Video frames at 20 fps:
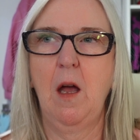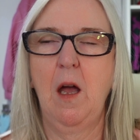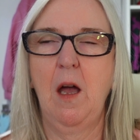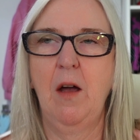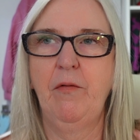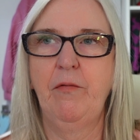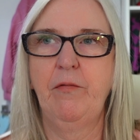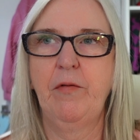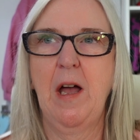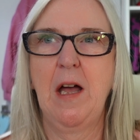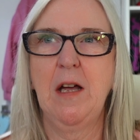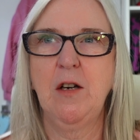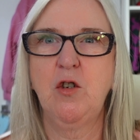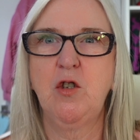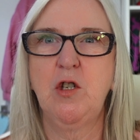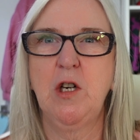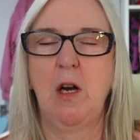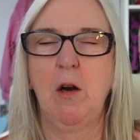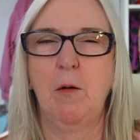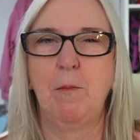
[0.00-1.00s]
I've had
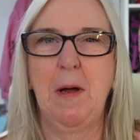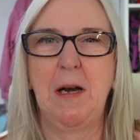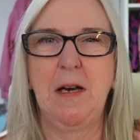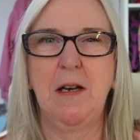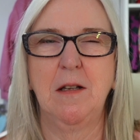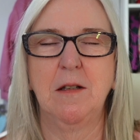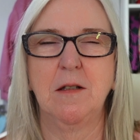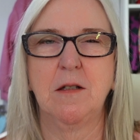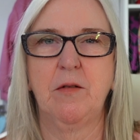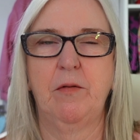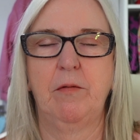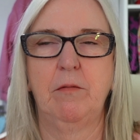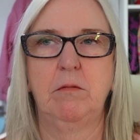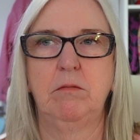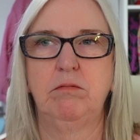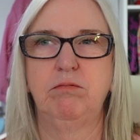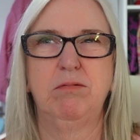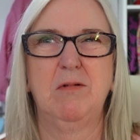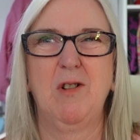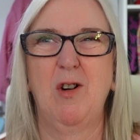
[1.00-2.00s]
gel on my nails
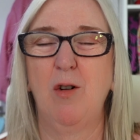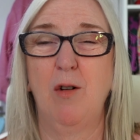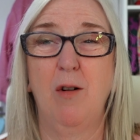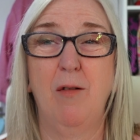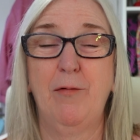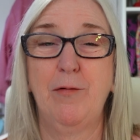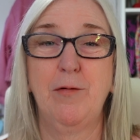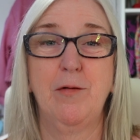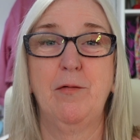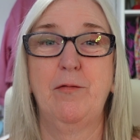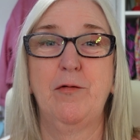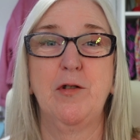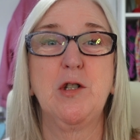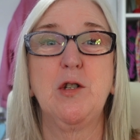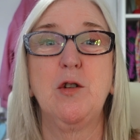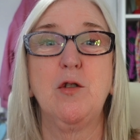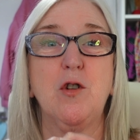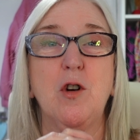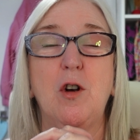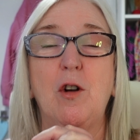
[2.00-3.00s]
for
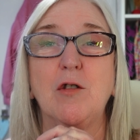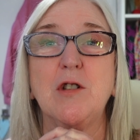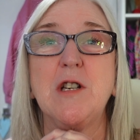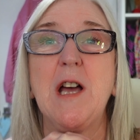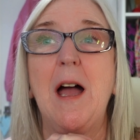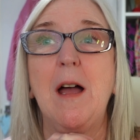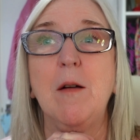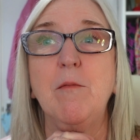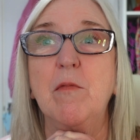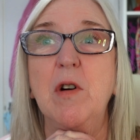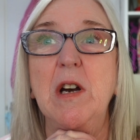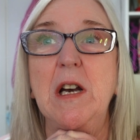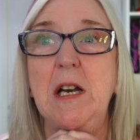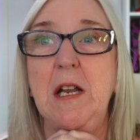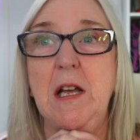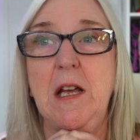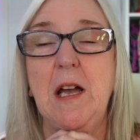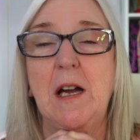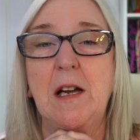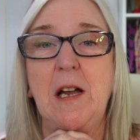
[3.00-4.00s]
such a long time,
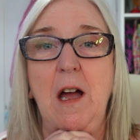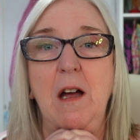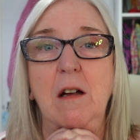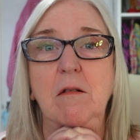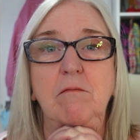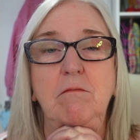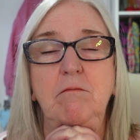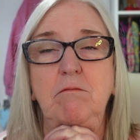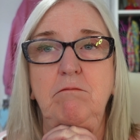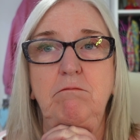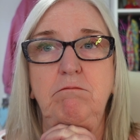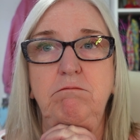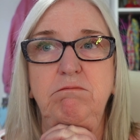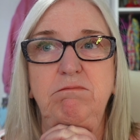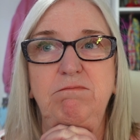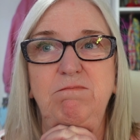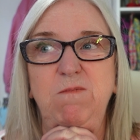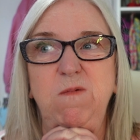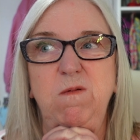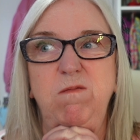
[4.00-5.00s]
really. I can't
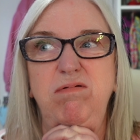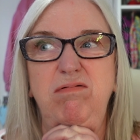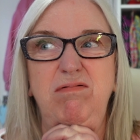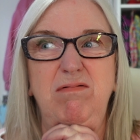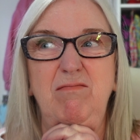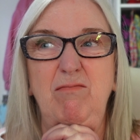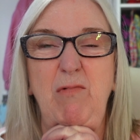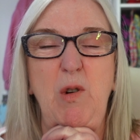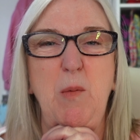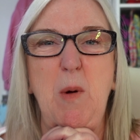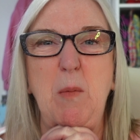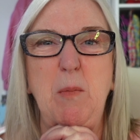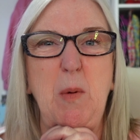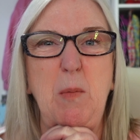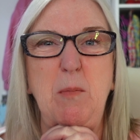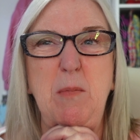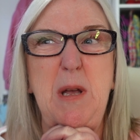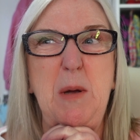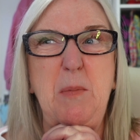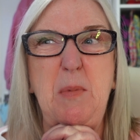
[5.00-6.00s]
remember,
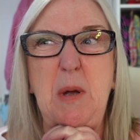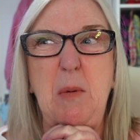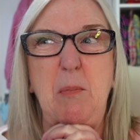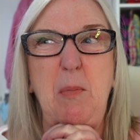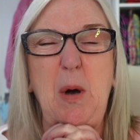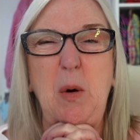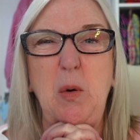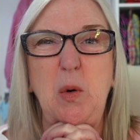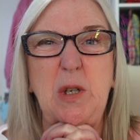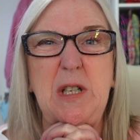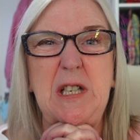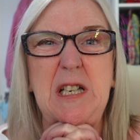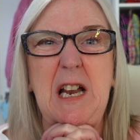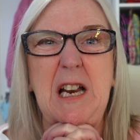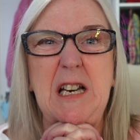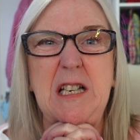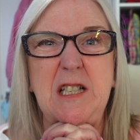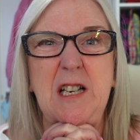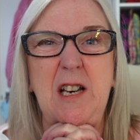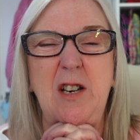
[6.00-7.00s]
maybe about
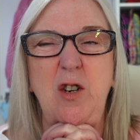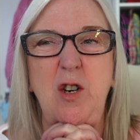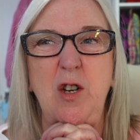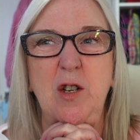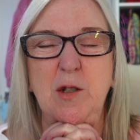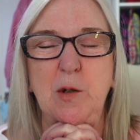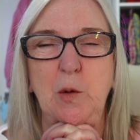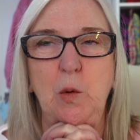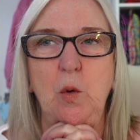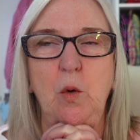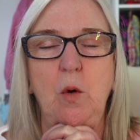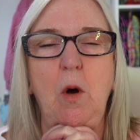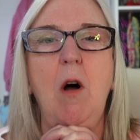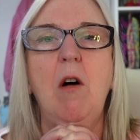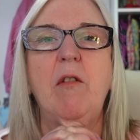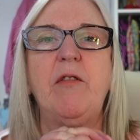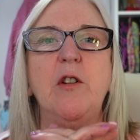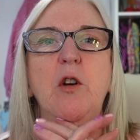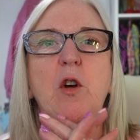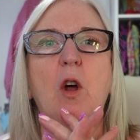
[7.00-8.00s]
9-10 years ago,
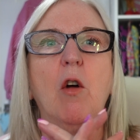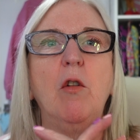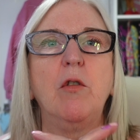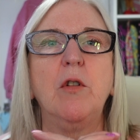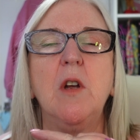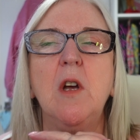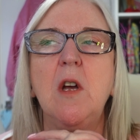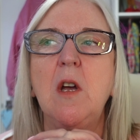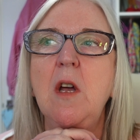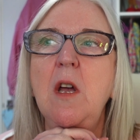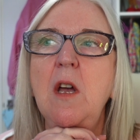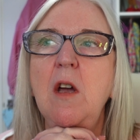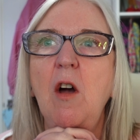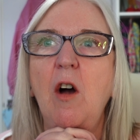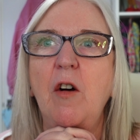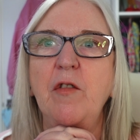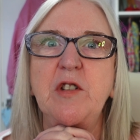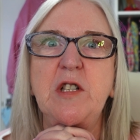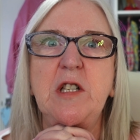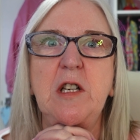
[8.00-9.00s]
off and on.
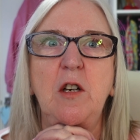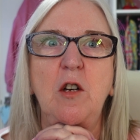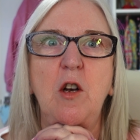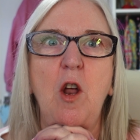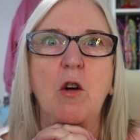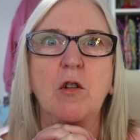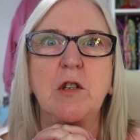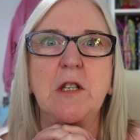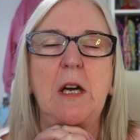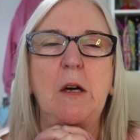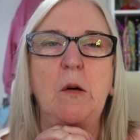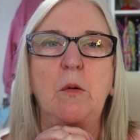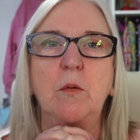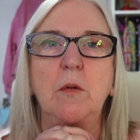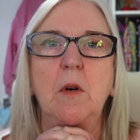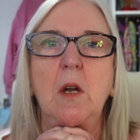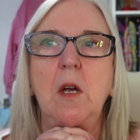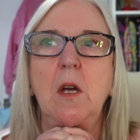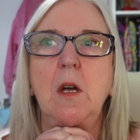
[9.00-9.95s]
Obviously in lockdown,